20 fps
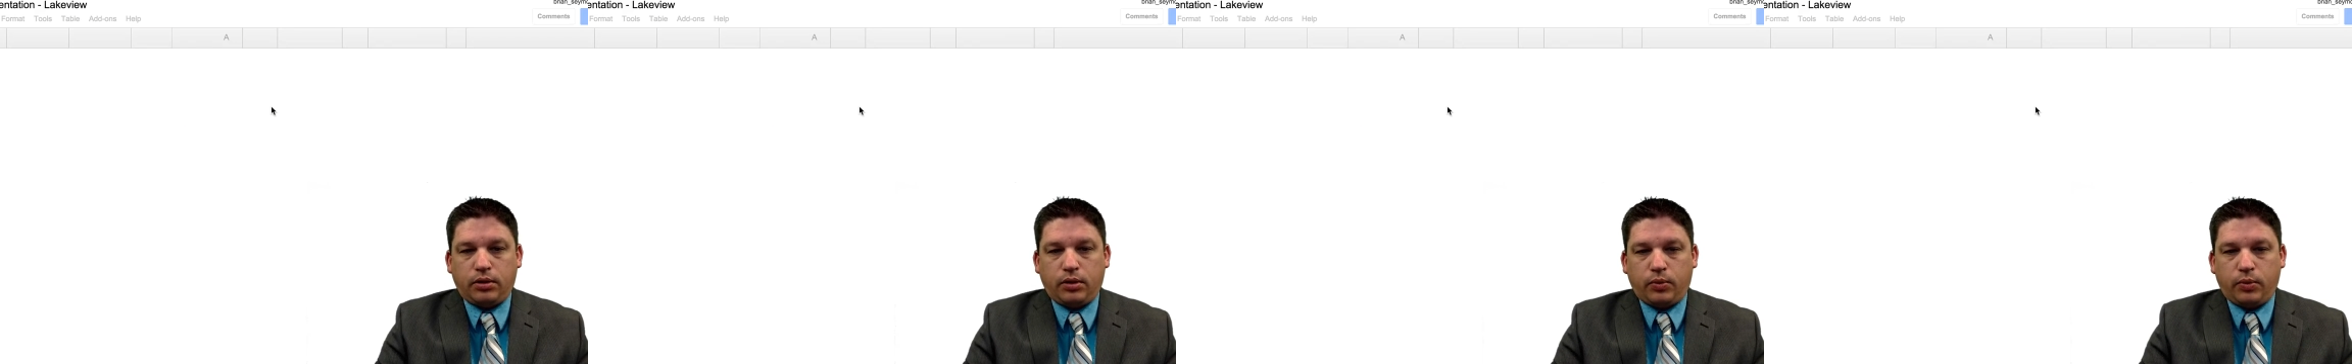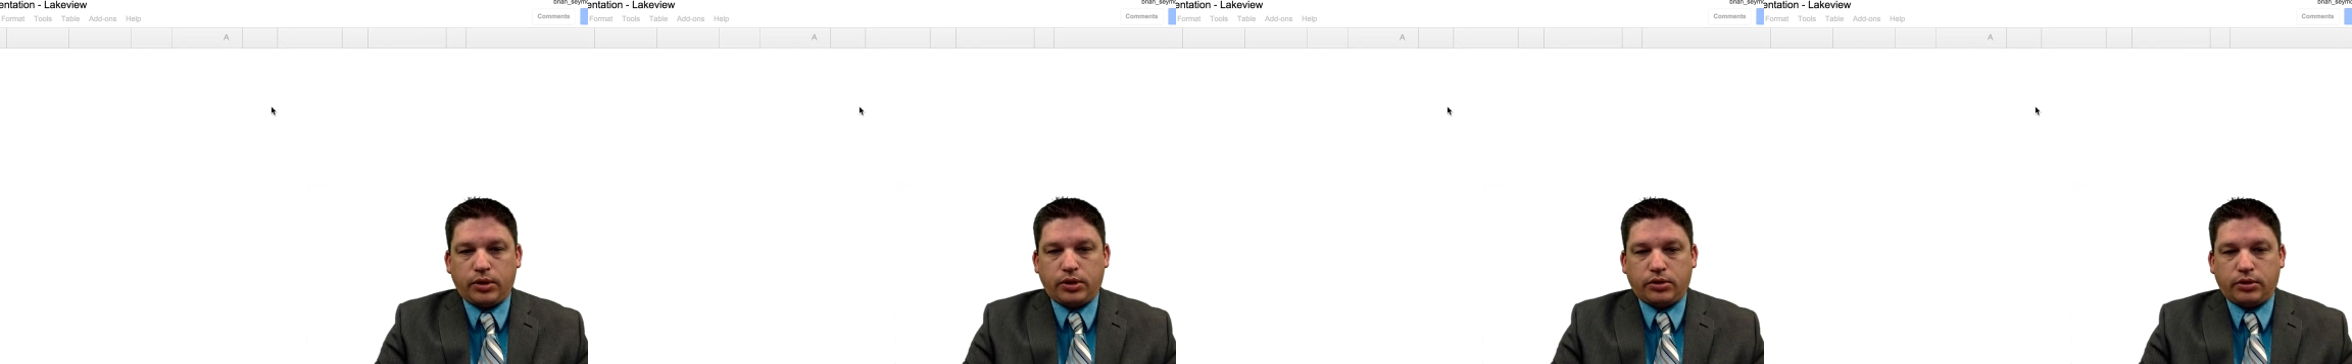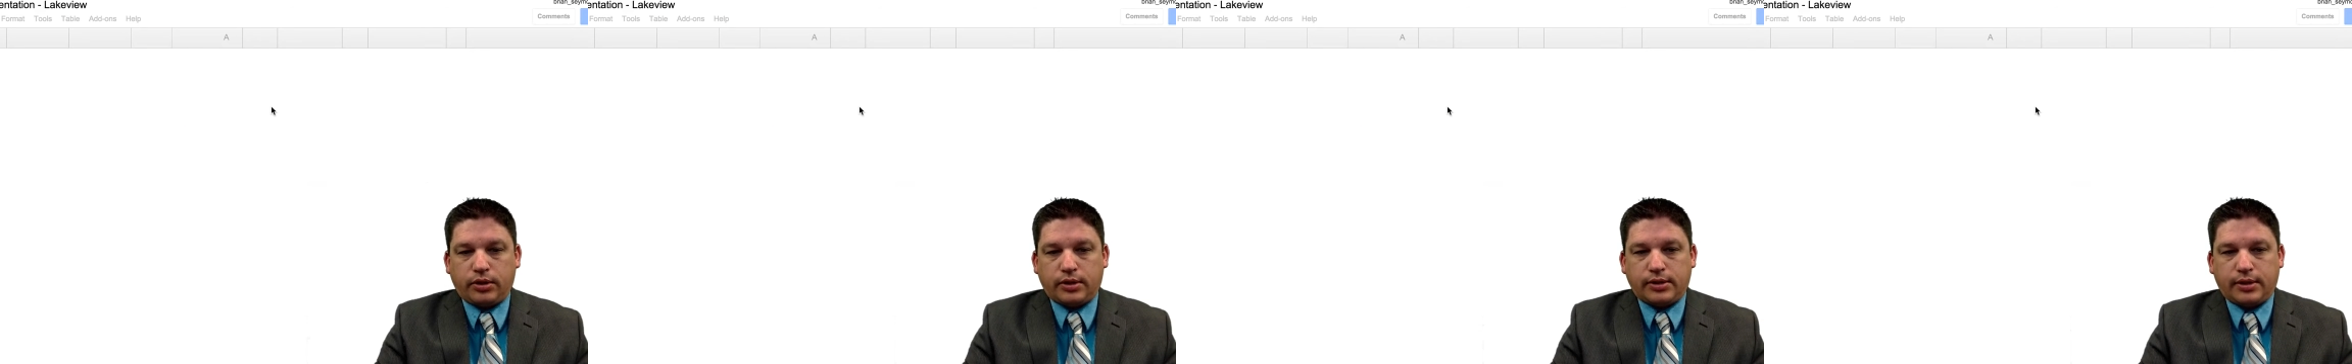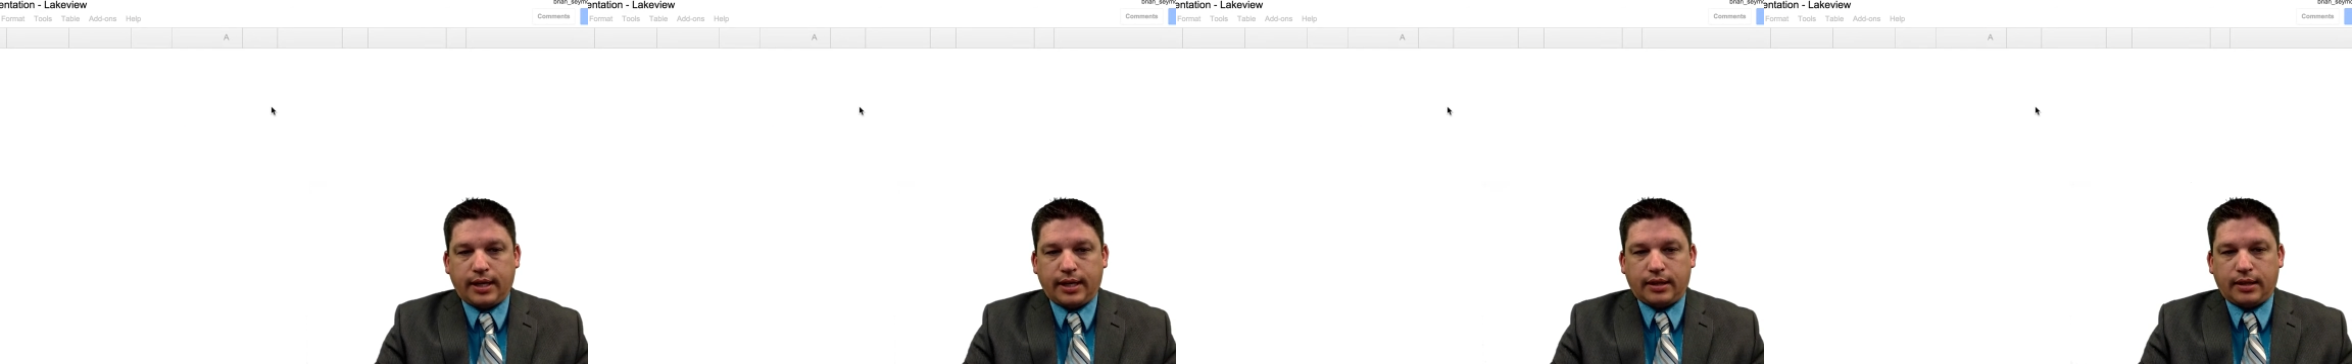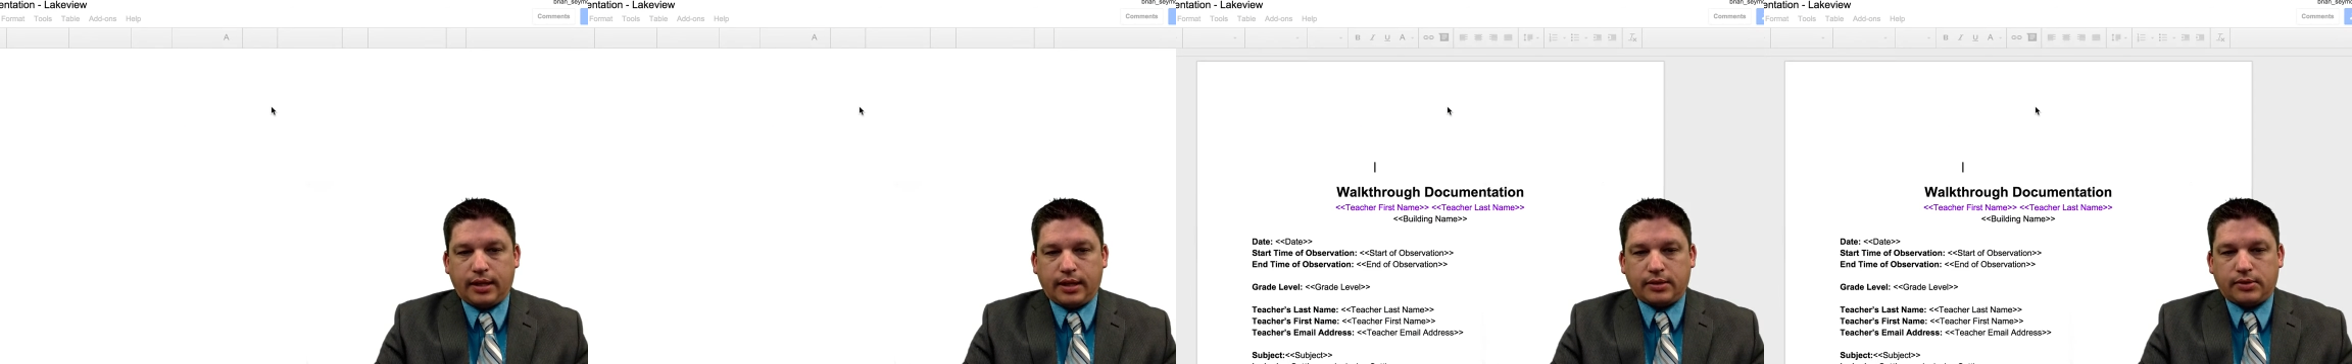which looks
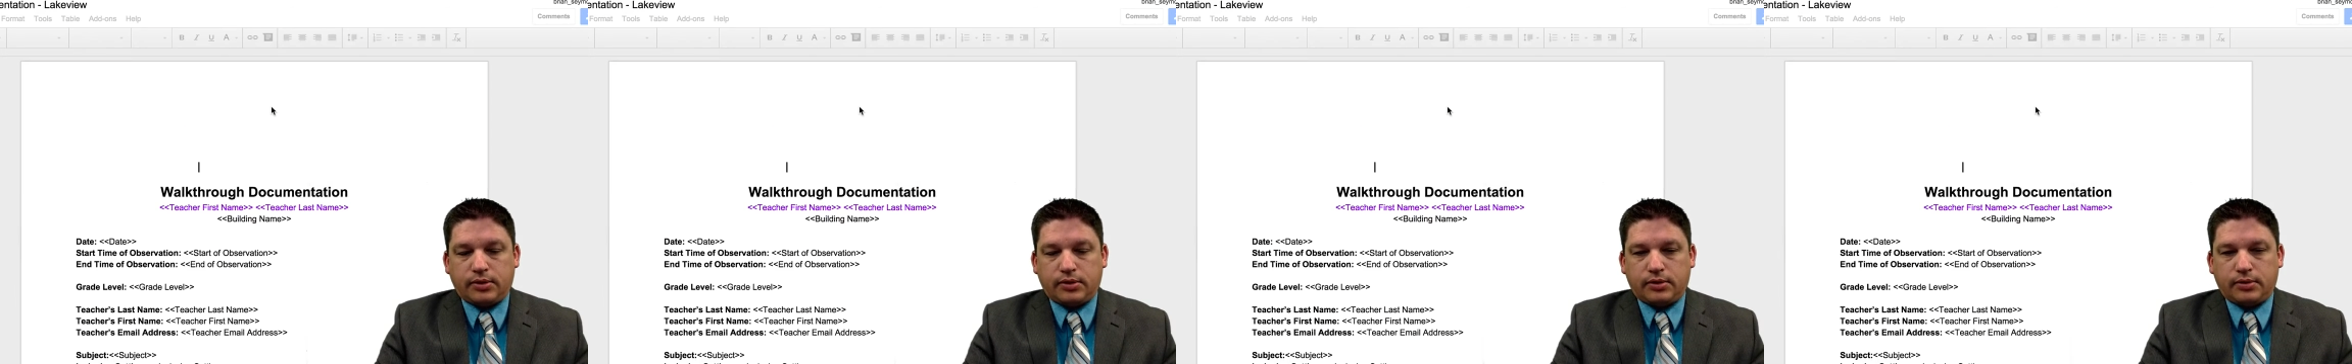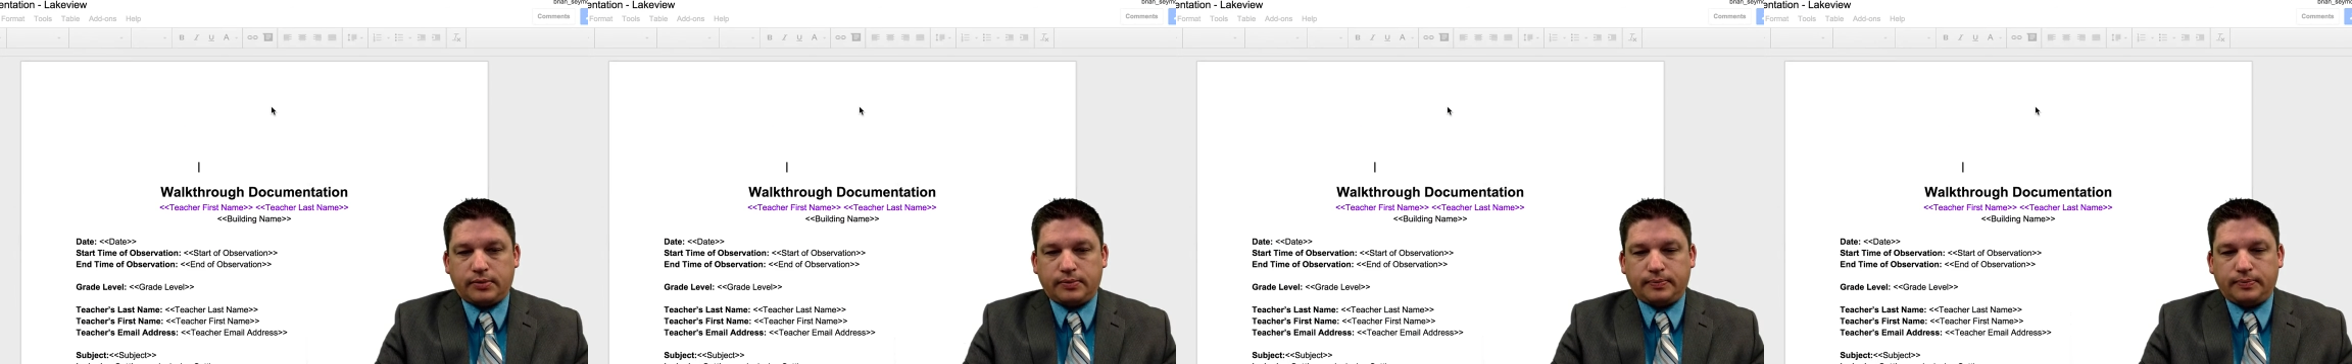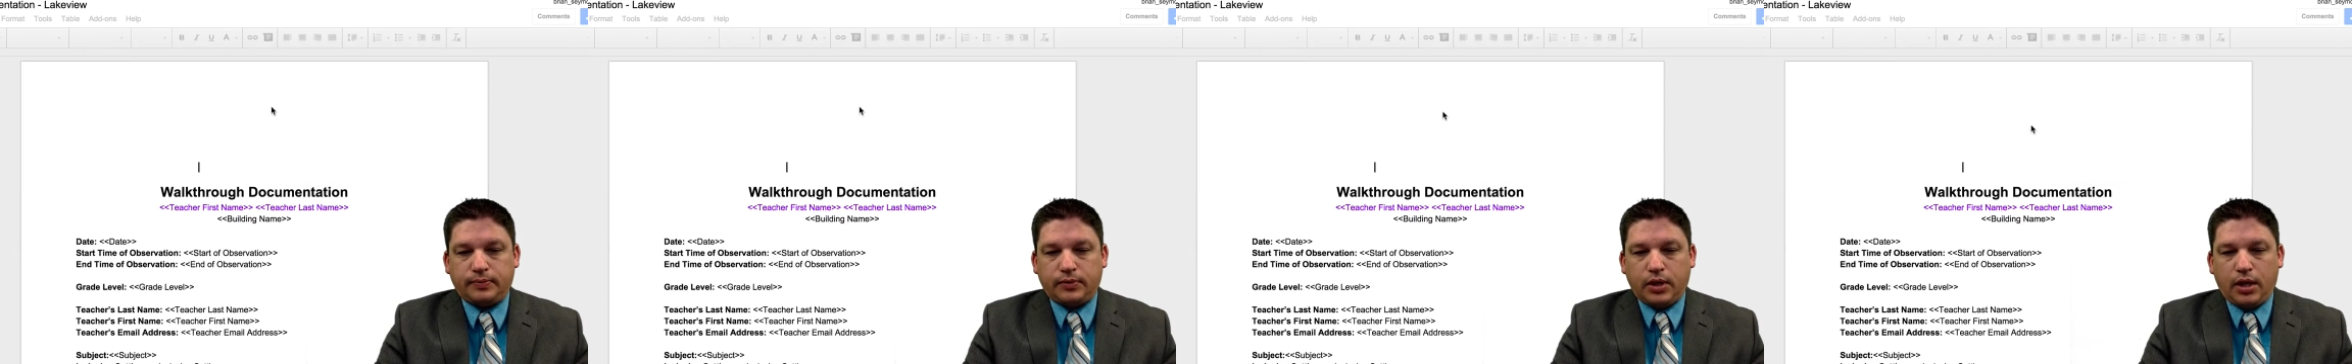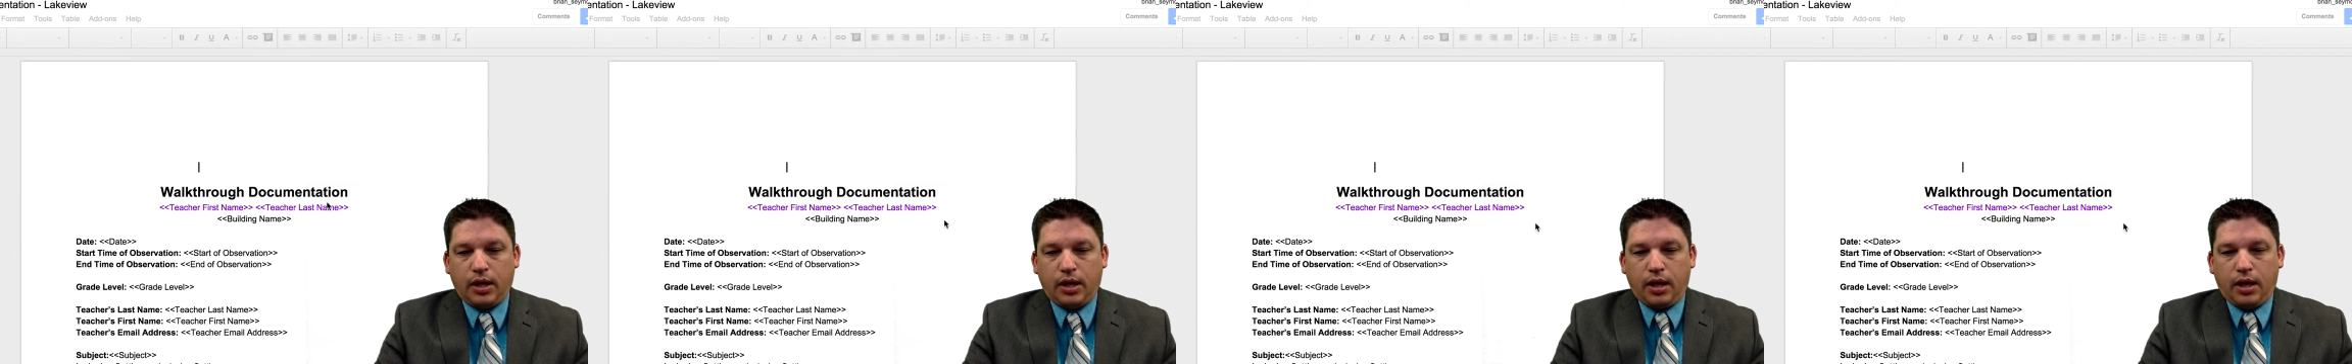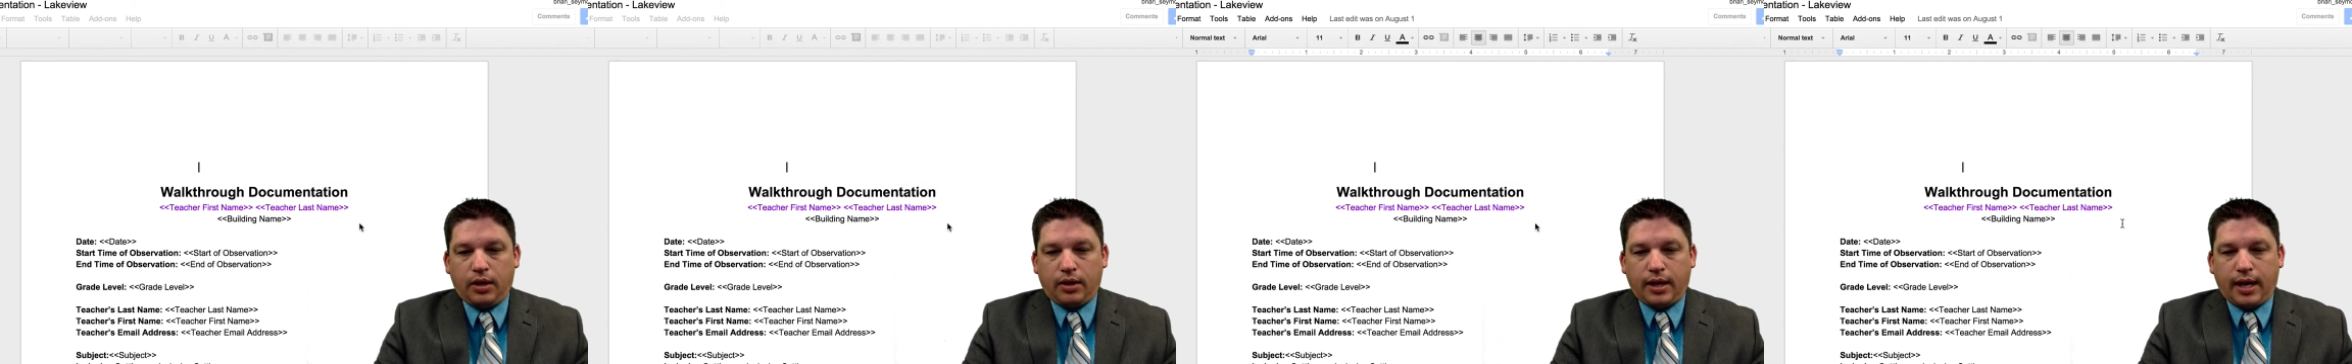like this,
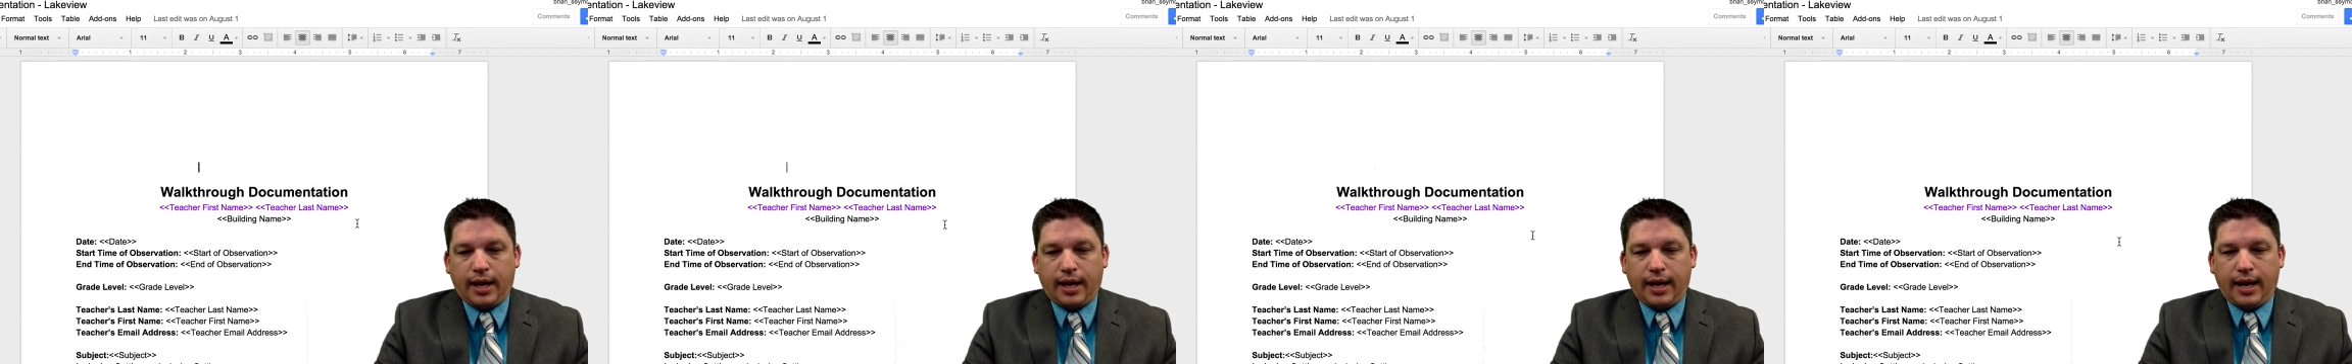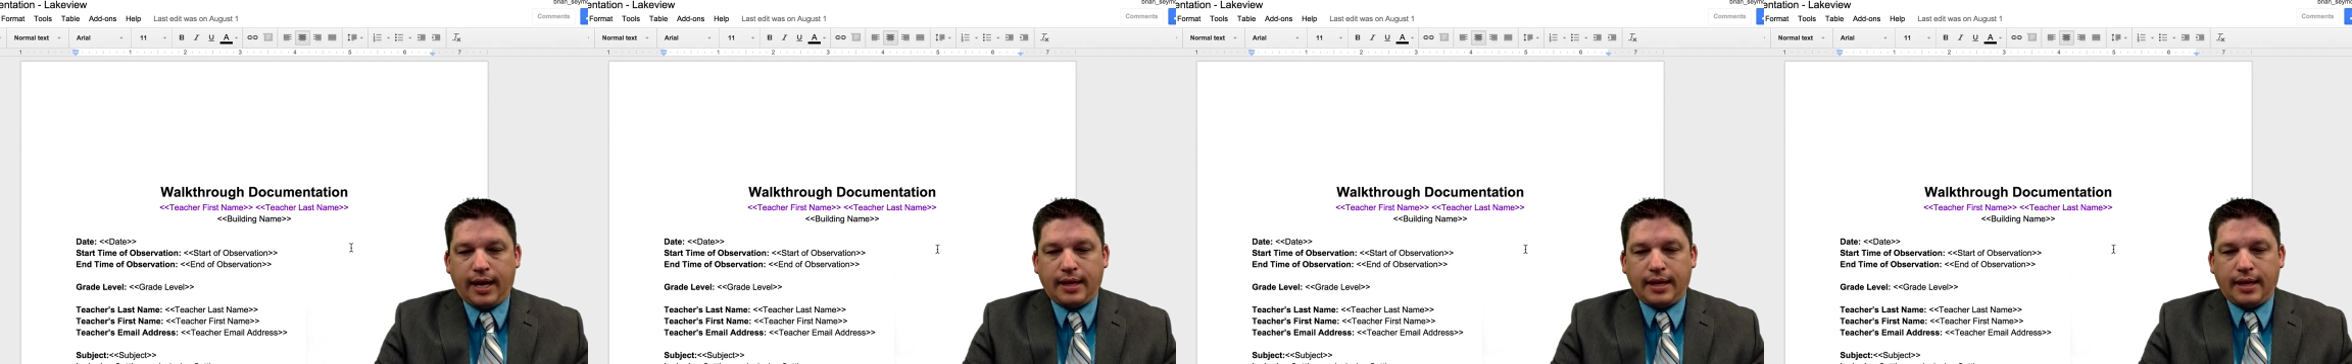okay?